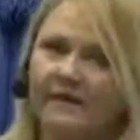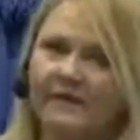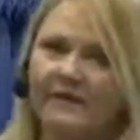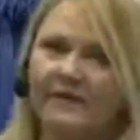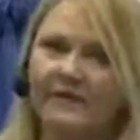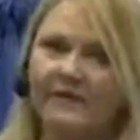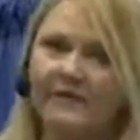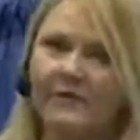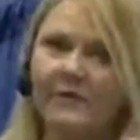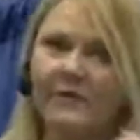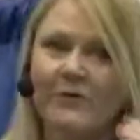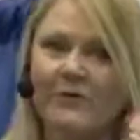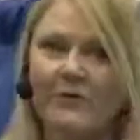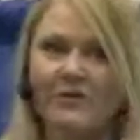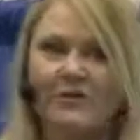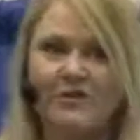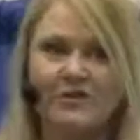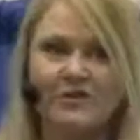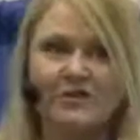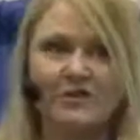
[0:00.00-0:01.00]
You know,
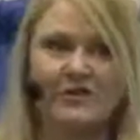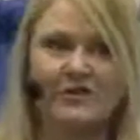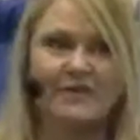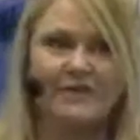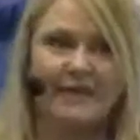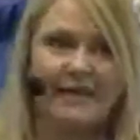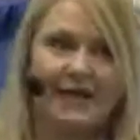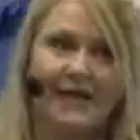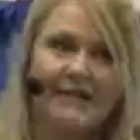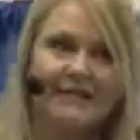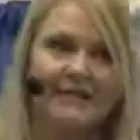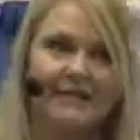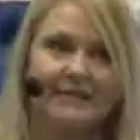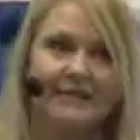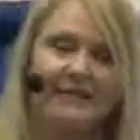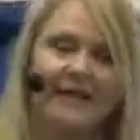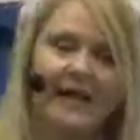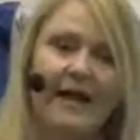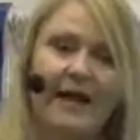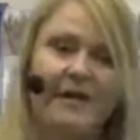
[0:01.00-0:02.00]
you're just
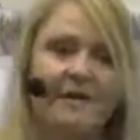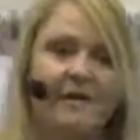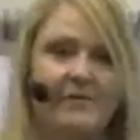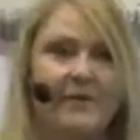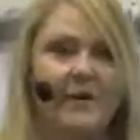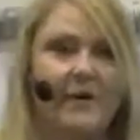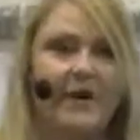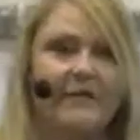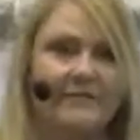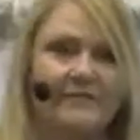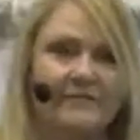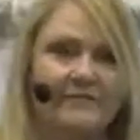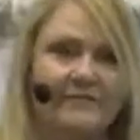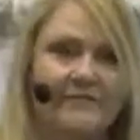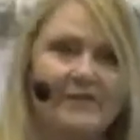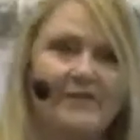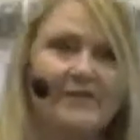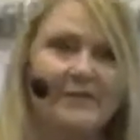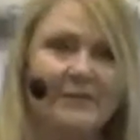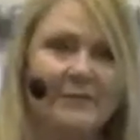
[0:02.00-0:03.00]
canceling out the
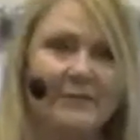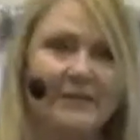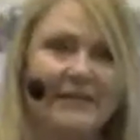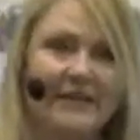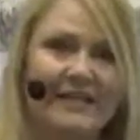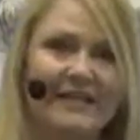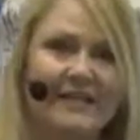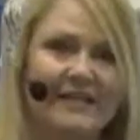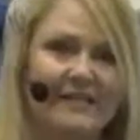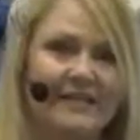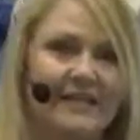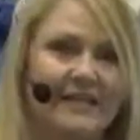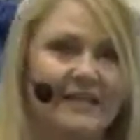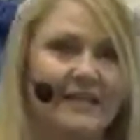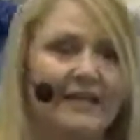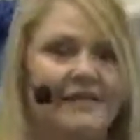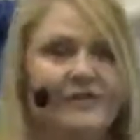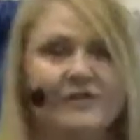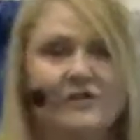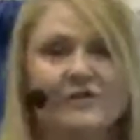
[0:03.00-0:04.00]
positive that you've put in.
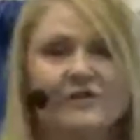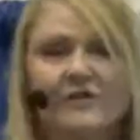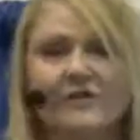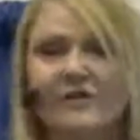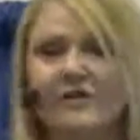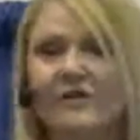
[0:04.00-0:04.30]
So just